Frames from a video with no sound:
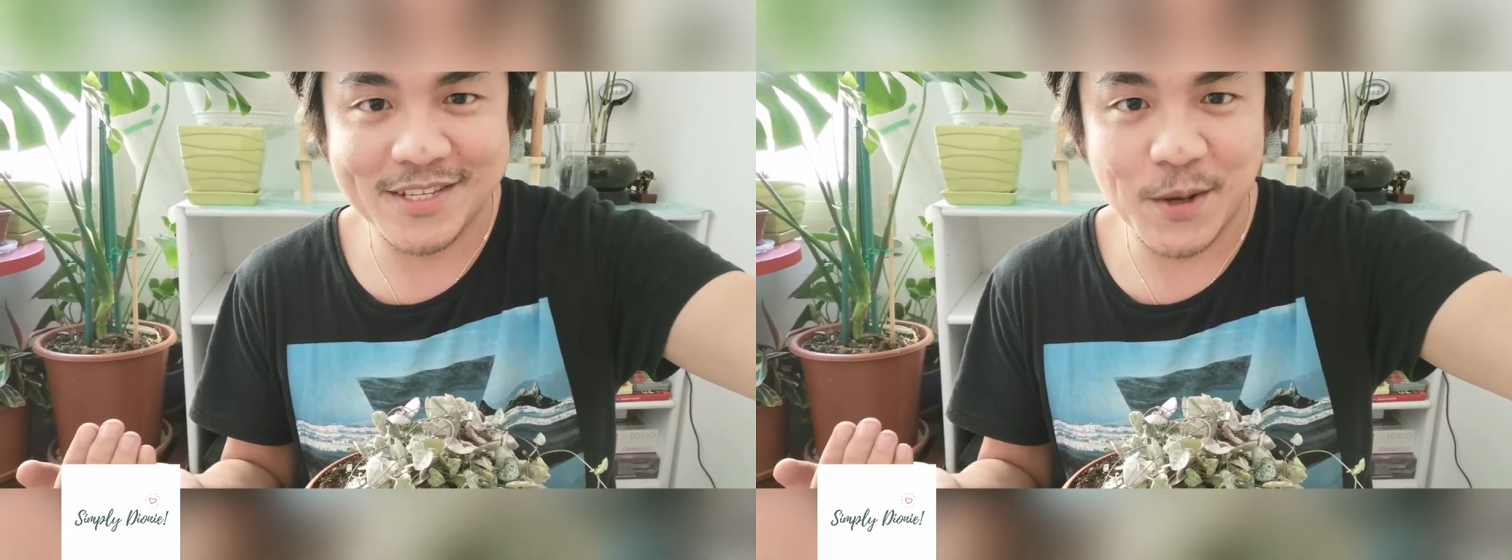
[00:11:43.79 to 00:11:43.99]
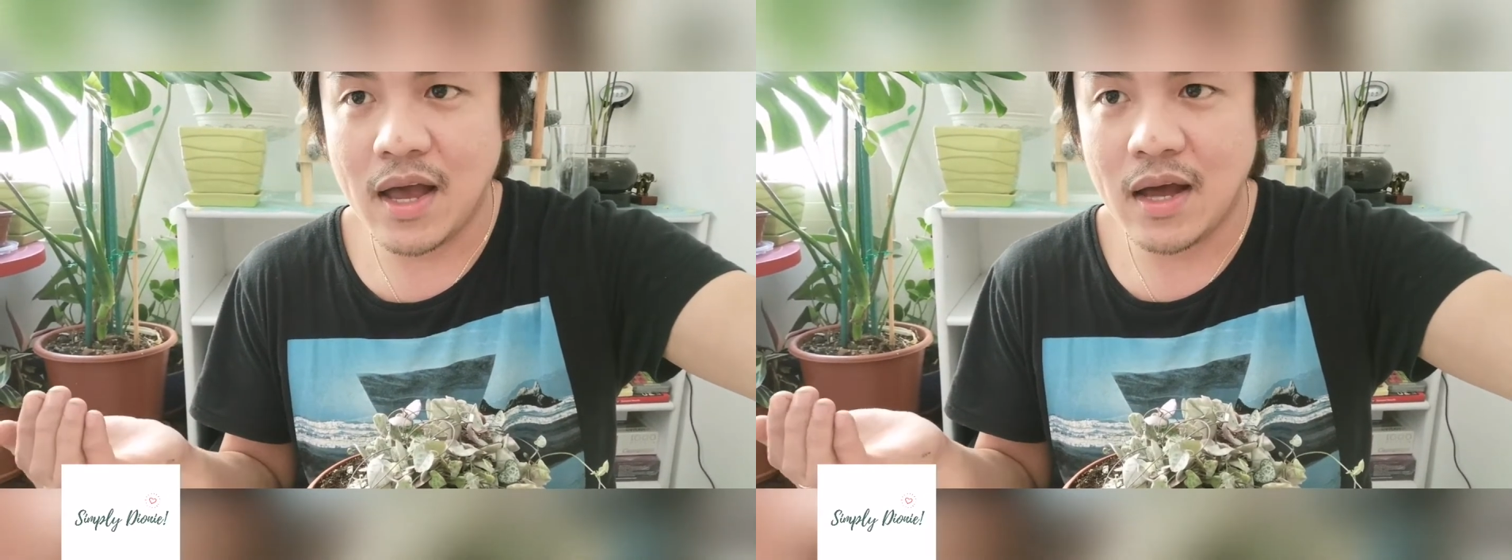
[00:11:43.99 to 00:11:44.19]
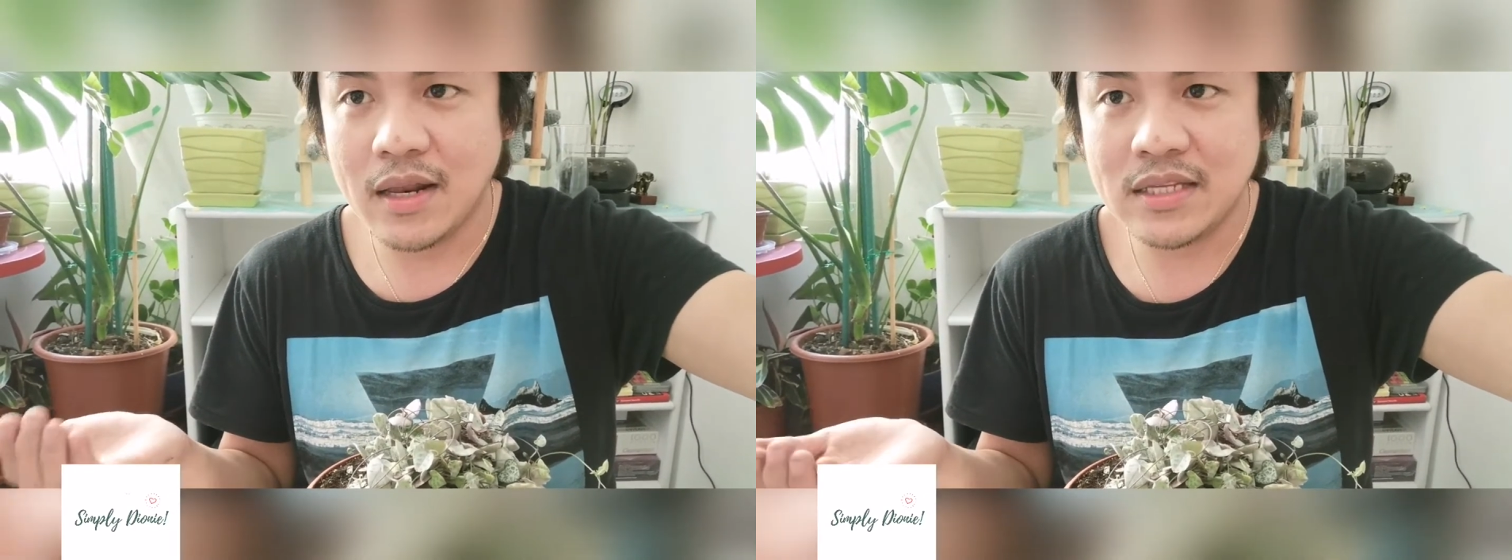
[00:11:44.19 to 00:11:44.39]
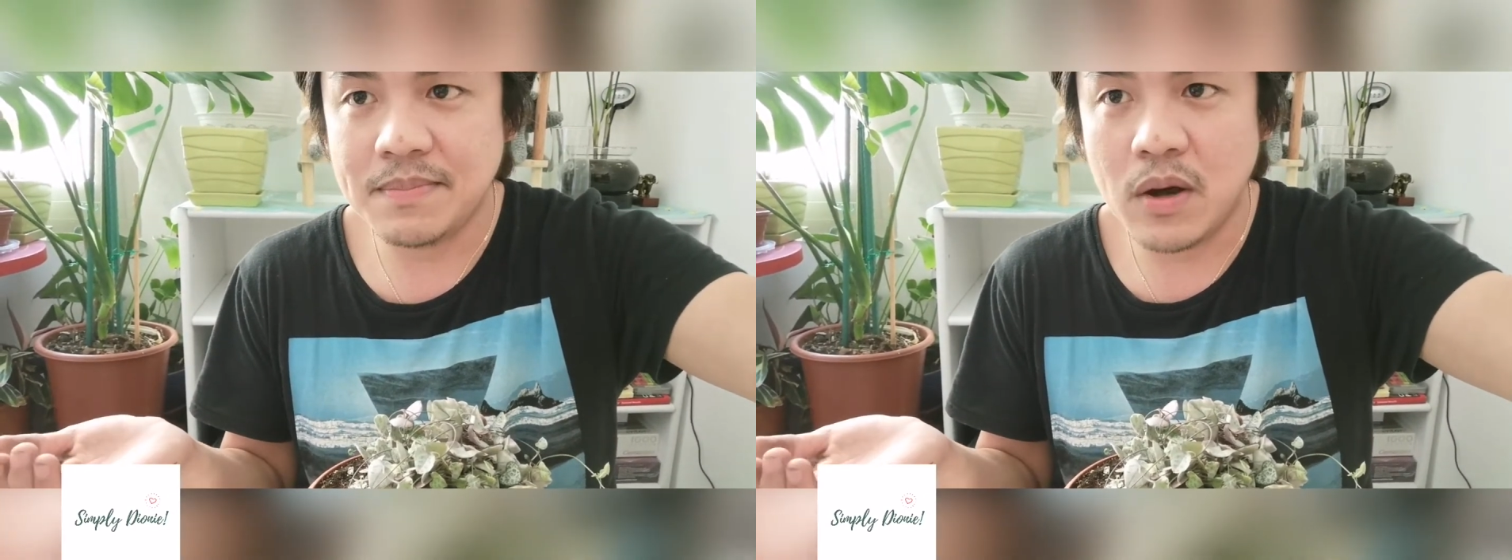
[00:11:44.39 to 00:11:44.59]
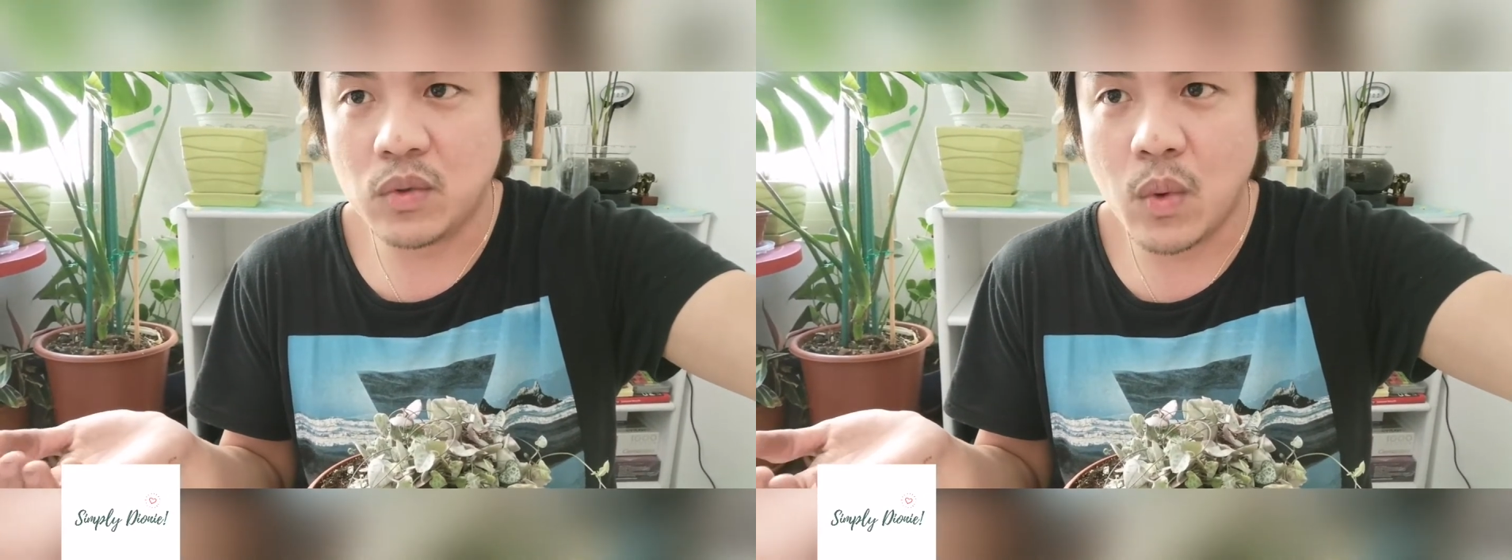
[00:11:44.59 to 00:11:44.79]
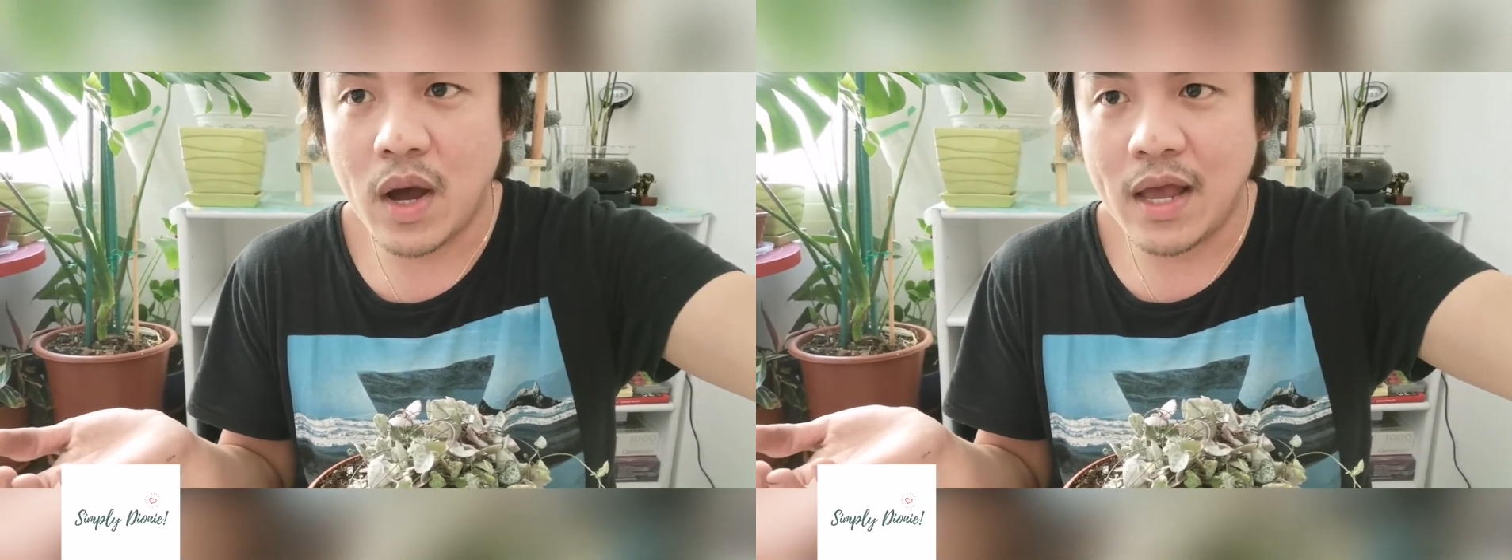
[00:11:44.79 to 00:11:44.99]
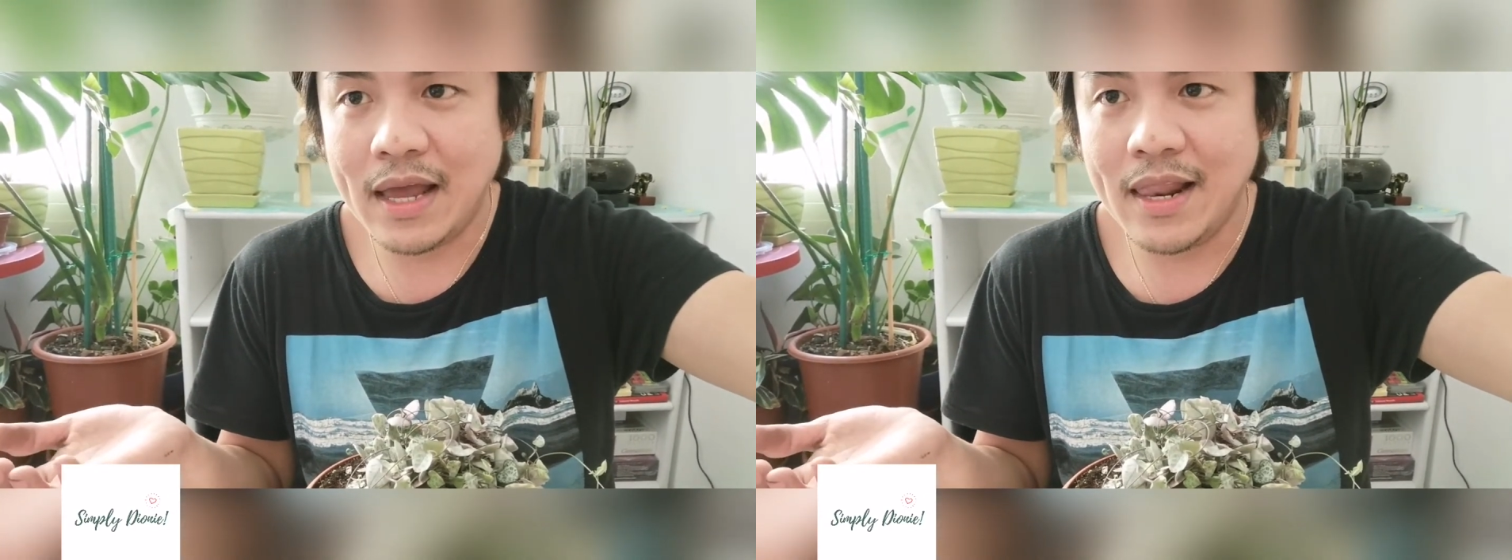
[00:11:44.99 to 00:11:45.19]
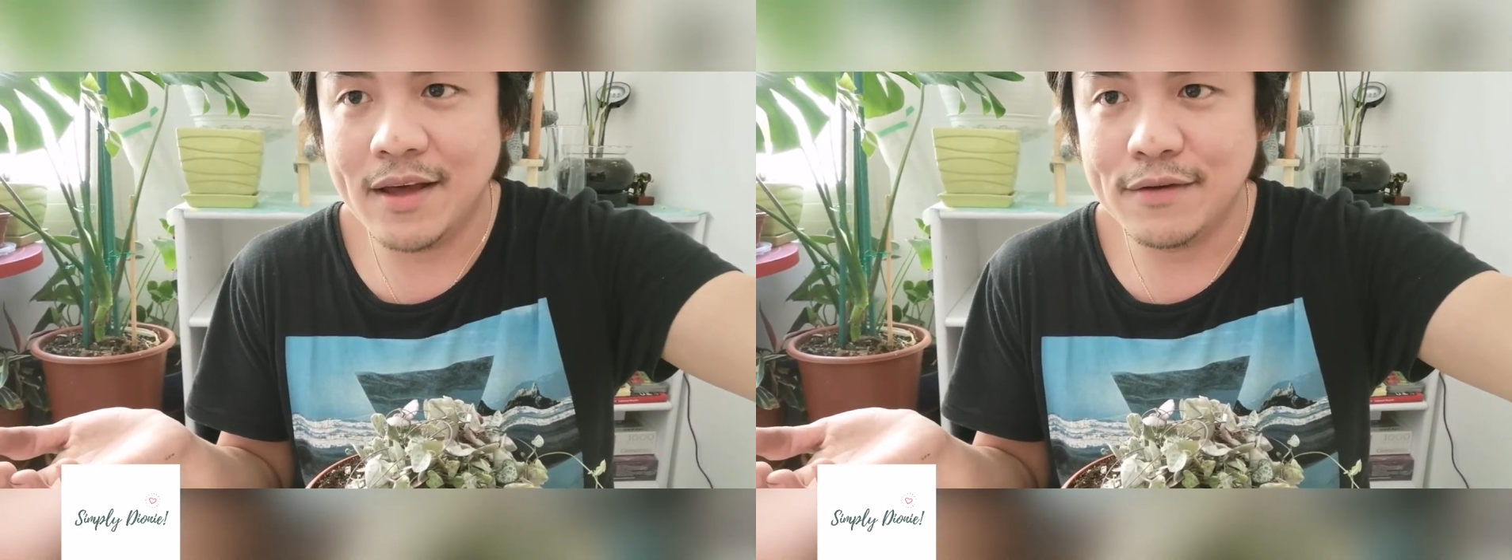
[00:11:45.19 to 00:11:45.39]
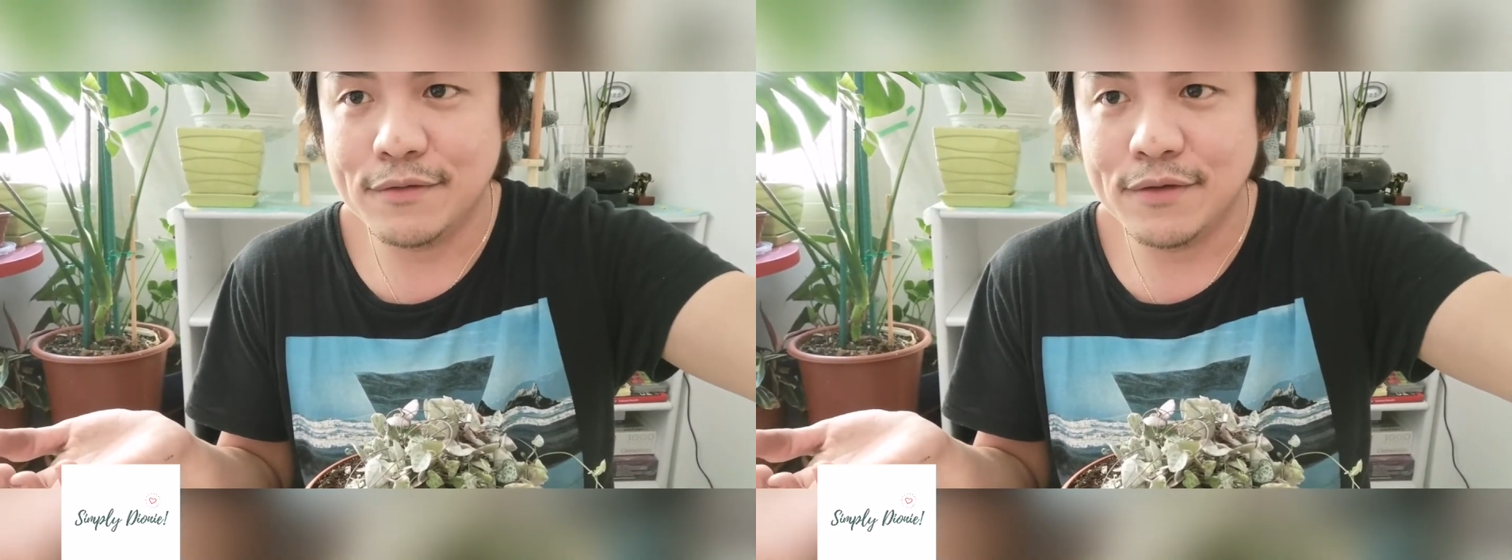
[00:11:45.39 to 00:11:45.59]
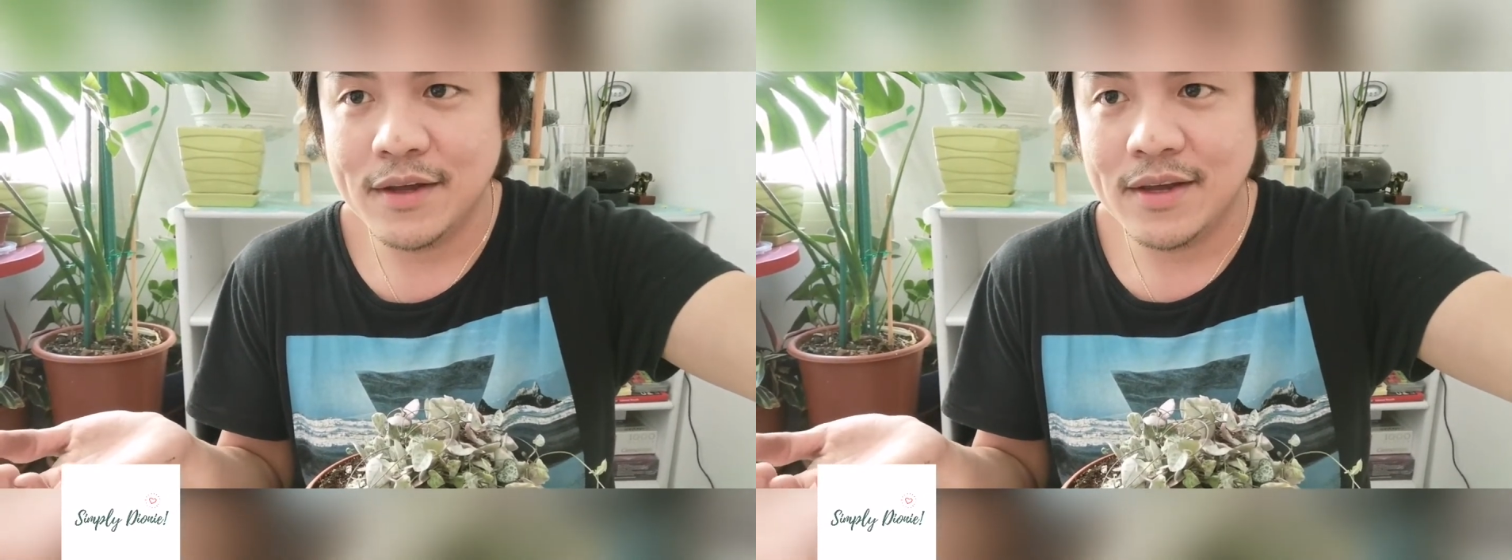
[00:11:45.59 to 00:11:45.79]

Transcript: So that's about why I love